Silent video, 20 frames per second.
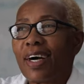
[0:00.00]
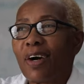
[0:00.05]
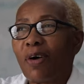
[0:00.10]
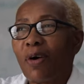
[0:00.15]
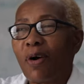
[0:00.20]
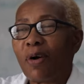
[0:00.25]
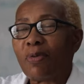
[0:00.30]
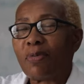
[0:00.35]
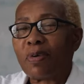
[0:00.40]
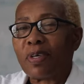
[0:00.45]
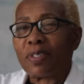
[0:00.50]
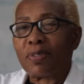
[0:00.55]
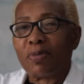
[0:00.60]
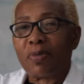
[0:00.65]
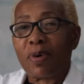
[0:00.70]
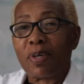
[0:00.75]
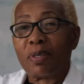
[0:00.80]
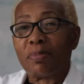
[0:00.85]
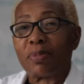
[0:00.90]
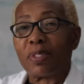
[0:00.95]
always
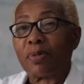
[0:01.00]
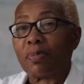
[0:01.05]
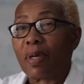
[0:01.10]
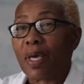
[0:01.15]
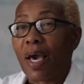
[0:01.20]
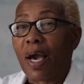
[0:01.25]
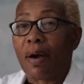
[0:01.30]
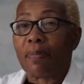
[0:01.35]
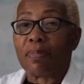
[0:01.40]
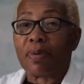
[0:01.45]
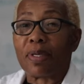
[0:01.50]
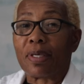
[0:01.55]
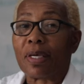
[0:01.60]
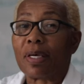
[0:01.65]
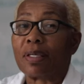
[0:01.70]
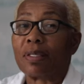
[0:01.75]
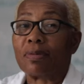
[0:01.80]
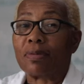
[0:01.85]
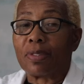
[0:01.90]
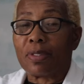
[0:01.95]
want him to be happy.
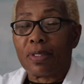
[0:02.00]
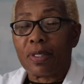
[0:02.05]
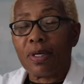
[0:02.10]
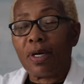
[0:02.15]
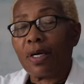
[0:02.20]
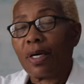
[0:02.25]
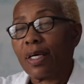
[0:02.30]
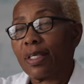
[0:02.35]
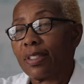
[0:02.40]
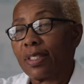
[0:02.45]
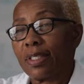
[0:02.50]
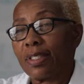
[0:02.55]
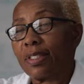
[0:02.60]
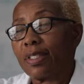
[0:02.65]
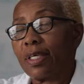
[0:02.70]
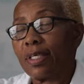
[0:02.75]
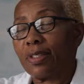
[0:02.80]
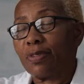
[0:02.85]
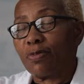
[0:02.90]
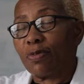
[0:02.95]
Uh, as I
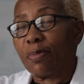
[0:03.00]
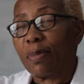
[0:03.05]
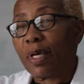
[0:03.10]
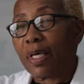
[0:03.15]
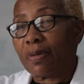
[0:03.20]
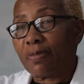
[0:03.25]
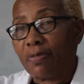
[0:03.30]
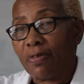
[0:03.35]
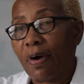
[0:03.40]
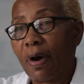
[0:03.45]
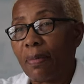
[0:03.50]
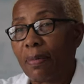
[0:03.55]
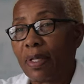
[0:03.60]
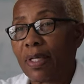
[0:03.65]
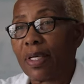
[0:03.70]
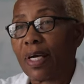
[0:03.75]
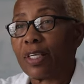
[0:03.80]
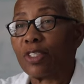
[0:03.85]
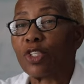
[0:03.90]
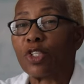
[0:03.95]
said, for my
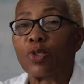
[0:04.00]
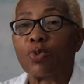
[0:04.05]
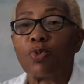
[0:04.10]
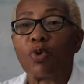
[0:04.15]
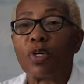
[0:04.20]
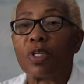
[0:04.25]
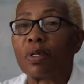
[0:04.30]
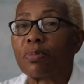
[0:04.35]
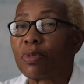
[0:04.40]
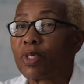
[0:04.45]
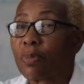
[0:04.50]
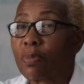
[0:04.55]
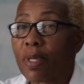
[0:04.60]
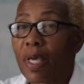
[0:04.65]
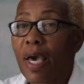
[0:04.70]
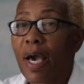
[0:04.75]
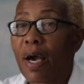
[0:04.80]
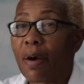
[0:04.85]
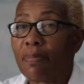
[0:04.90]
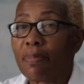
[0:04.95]
family, I just want him to be
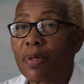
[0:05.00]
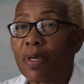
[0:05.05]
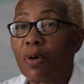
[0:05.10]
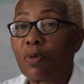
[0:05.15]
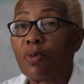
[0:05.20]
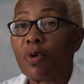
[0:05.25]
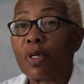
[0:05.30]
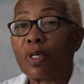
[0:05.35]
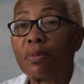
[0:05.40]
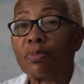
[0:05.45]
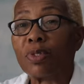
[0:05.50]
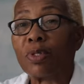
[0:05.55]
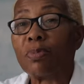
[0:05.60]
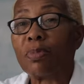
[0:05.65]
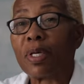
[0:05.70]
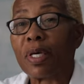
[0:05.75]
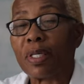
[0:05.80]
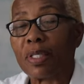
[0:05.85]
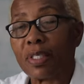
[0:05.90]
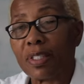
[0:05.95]
happy. I want him to
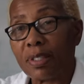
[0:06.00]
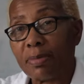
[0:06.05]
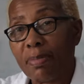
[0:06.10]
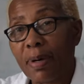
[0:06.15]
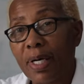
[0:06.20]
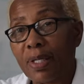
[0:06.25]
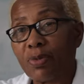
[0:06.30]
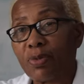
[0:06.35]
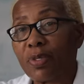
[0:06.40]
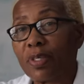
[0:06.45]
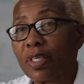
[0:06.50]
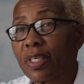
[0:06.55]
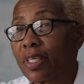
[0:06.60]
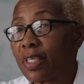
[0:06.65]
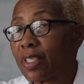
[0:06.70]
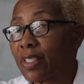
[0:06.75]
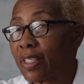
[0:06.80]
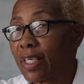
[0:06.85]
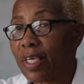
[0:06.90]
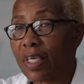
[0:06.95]
be at a spot where they
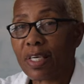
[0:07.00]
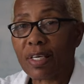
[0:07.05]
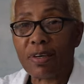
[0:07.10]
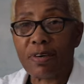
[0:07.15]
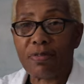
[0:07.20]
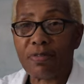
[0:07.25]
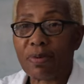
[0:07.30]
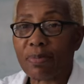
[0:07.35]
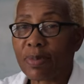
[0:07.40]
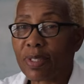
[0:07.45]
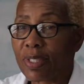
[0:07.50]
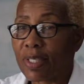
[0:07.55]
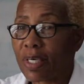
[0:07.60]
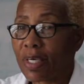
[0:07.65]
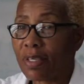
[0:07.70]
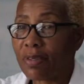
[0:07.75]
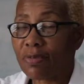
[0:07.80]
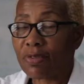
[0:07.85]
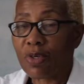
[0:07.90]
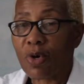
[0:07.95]
can take care of
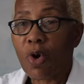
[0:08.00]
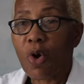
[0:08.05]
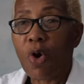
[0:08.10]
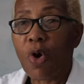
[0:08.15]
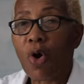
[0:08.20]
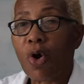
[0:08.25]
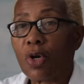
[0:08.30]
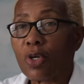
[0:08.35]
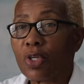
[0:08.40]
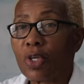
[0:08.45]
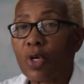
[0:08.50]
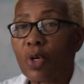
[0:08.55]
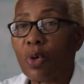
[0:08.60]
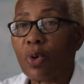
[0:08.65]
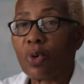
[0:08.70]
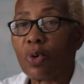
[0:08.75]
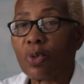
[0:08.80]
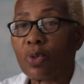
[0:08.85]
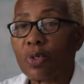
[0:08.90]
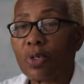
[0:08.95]
themselves mm-hmm. on their
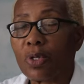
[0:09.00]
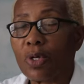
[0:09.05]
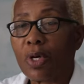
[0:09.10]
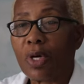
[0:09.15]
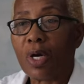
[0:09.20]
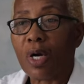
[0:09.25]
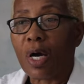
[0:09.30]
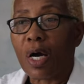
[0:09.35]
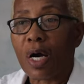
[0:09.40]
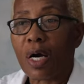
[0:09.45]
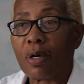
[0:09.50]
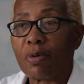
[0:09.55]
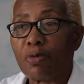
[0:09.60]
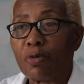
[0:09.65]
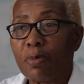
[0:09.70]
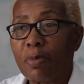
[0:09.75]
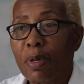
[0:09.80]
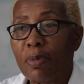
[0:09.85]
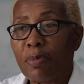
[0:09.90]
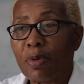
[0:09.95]
own. I
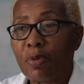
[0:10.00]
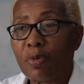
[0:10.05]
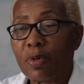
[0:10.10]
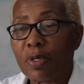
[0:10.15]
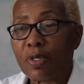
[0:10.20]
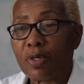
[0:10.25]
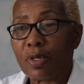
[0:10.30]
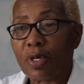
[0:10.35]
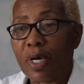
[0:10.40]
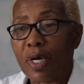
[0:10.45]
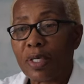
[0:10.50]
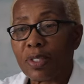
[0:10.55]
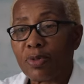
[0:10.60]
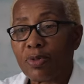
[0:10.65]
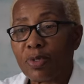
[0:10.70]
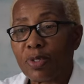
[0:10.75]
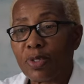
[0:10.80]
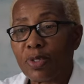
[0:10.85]
remember when you guys were